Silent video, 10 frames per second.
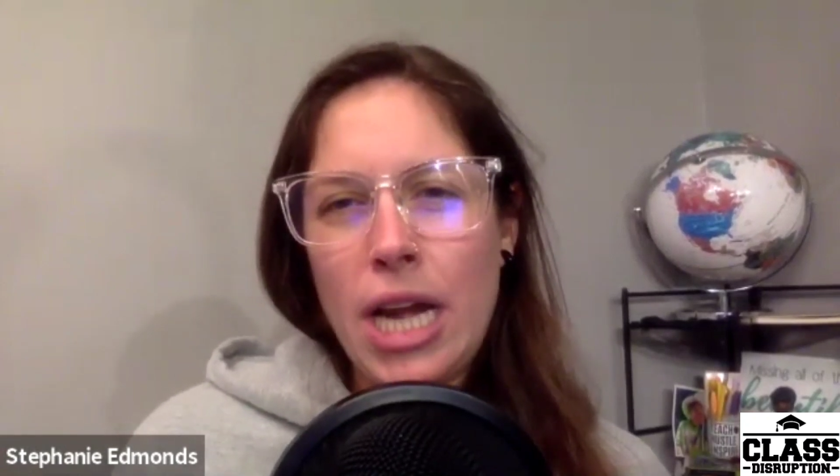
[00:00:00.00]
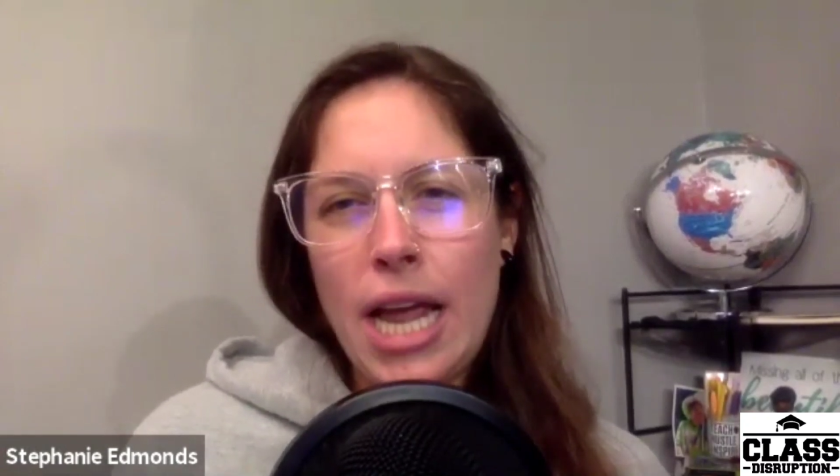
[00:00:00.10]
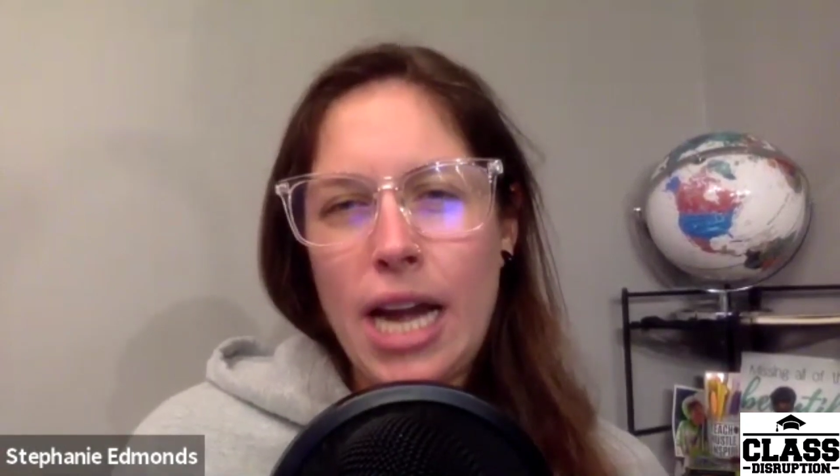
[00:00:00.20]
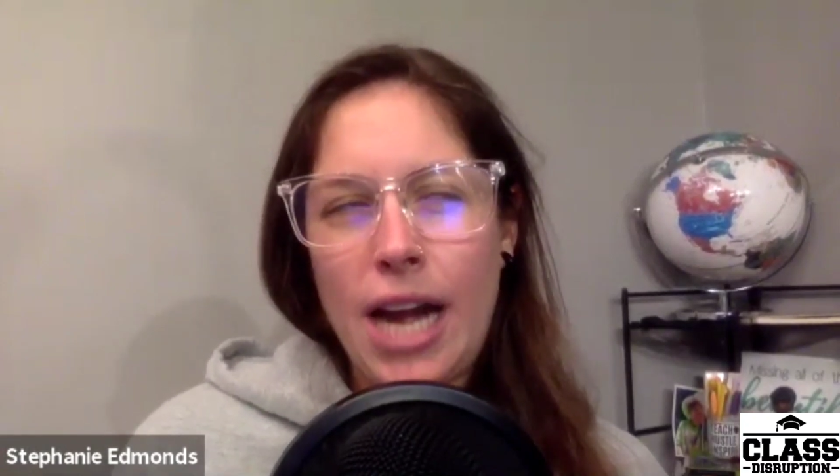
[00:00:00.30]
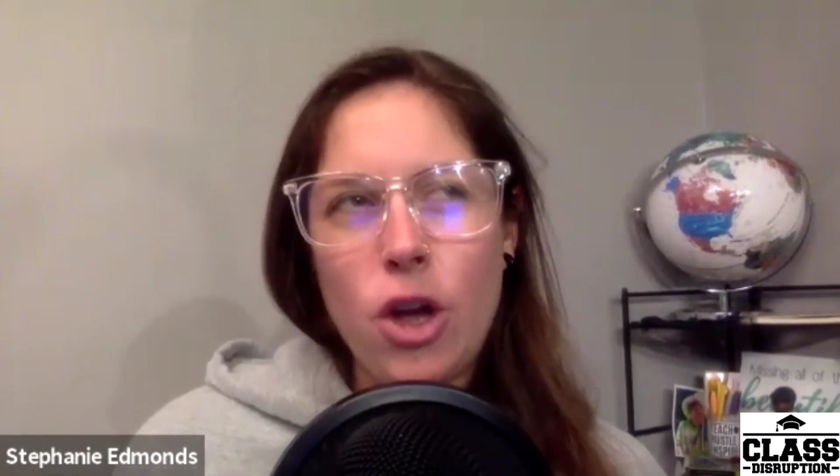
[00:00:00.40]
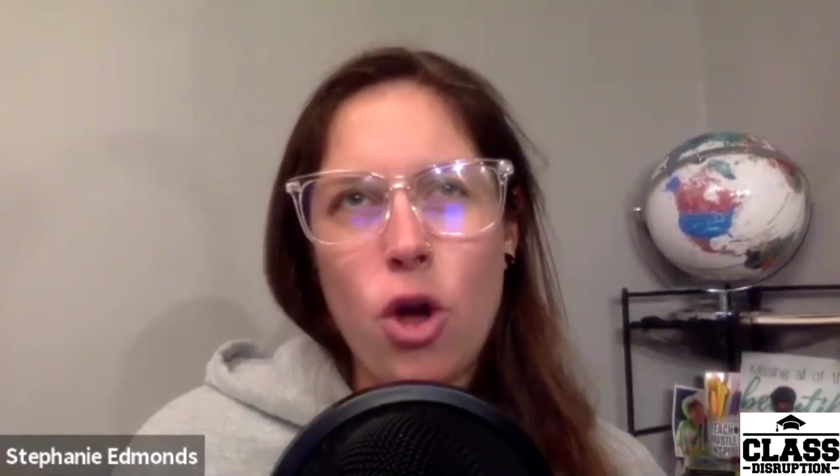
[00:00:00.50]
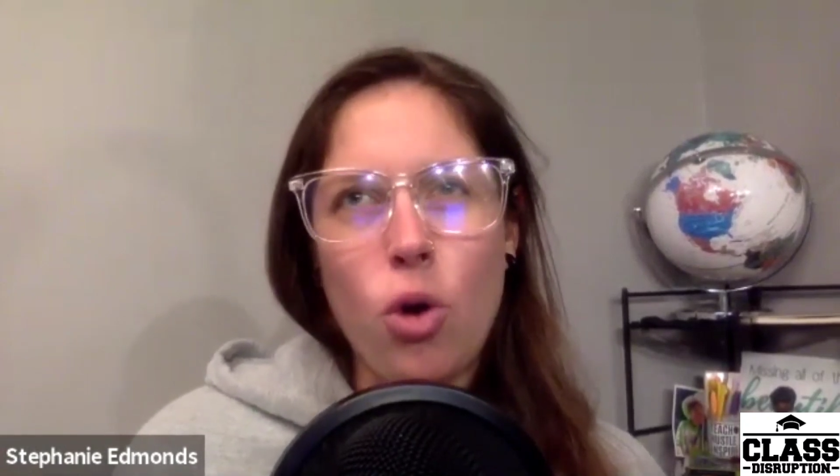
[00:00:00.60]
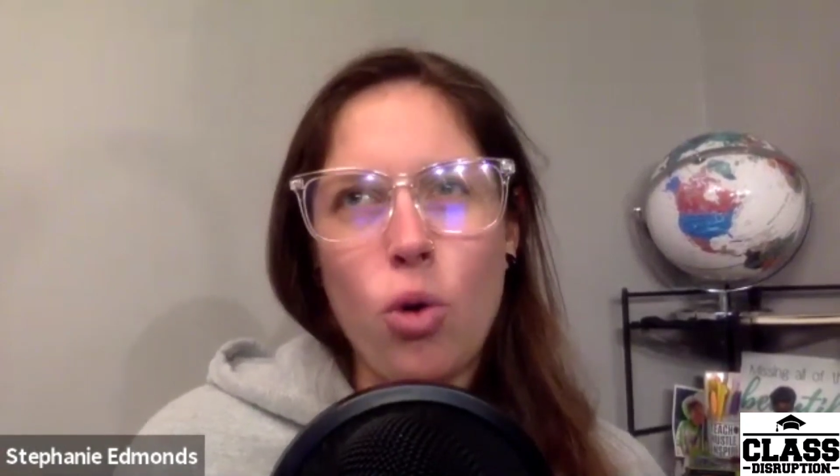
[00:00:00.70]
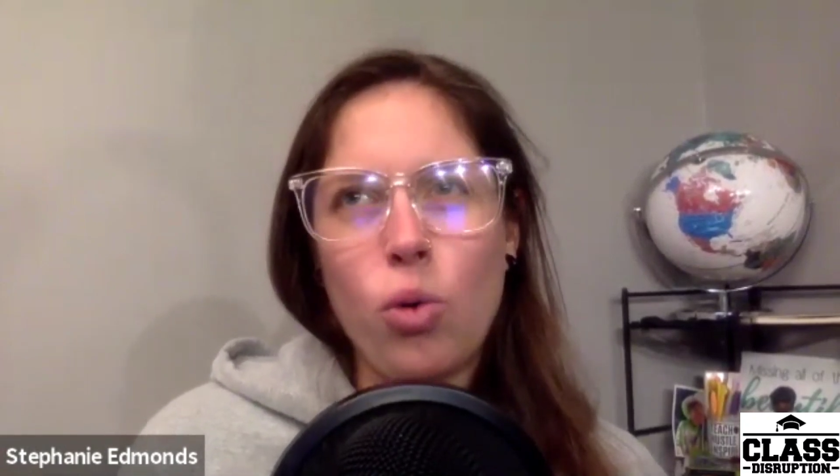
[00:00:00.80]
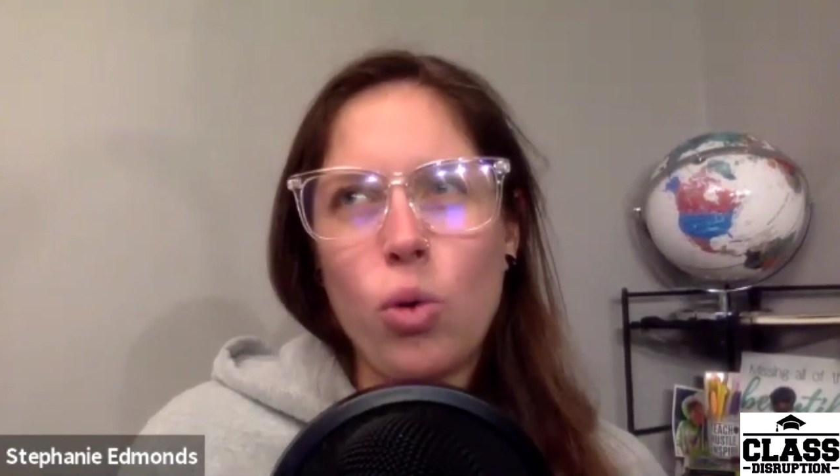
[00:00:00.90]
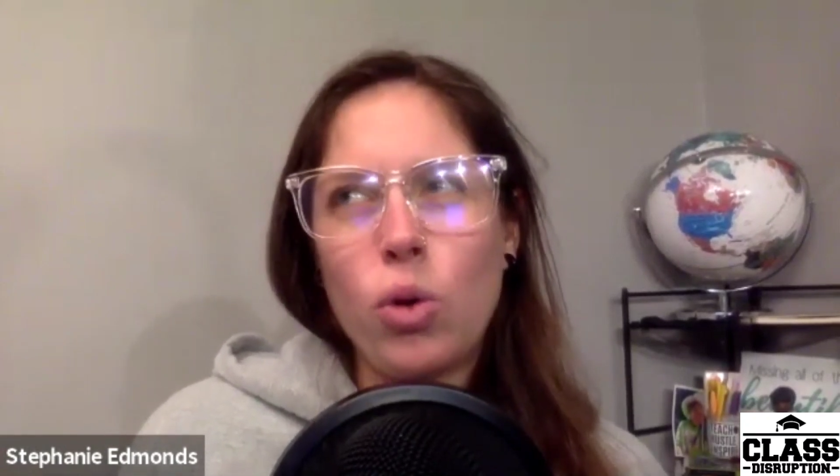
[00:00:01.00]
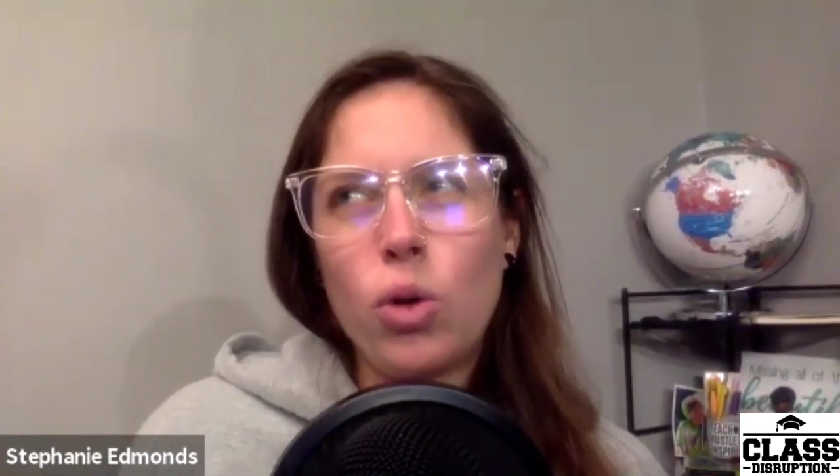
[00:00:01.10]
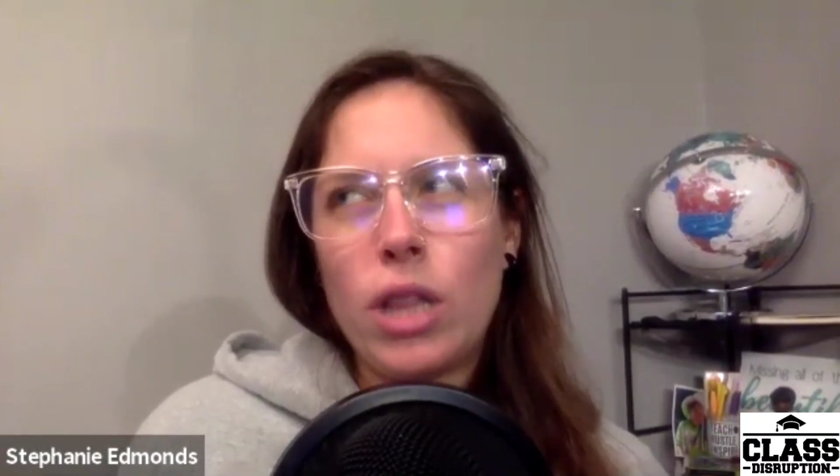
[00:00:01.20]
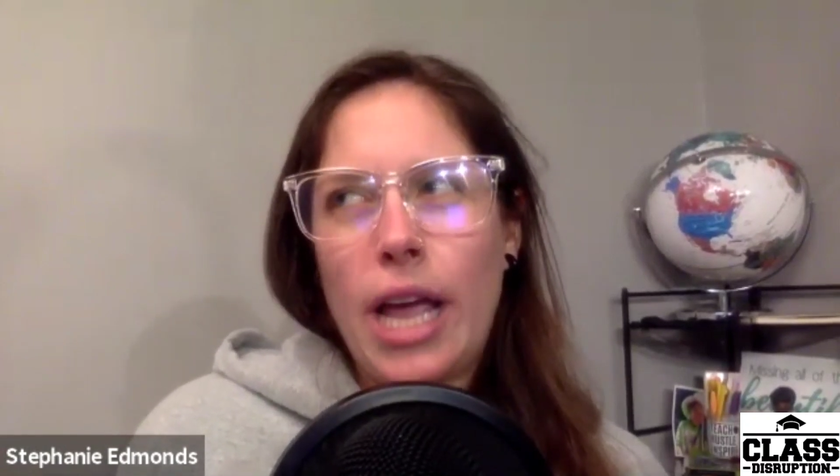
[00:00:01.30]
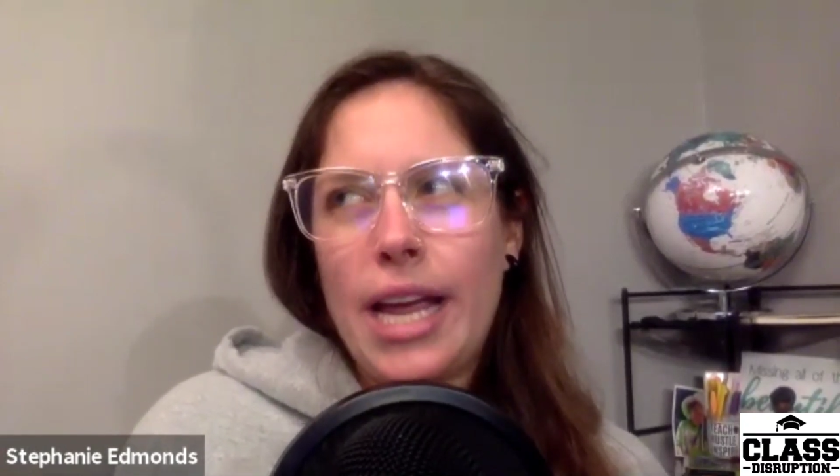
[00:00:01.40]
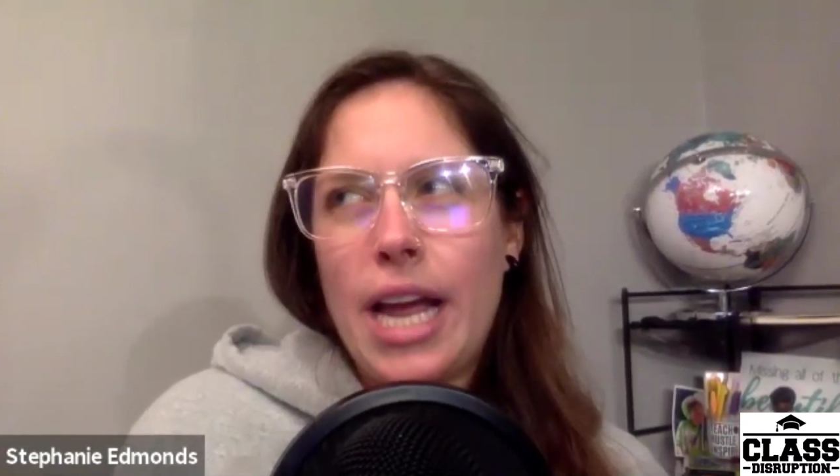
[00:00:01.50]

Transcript: and I know like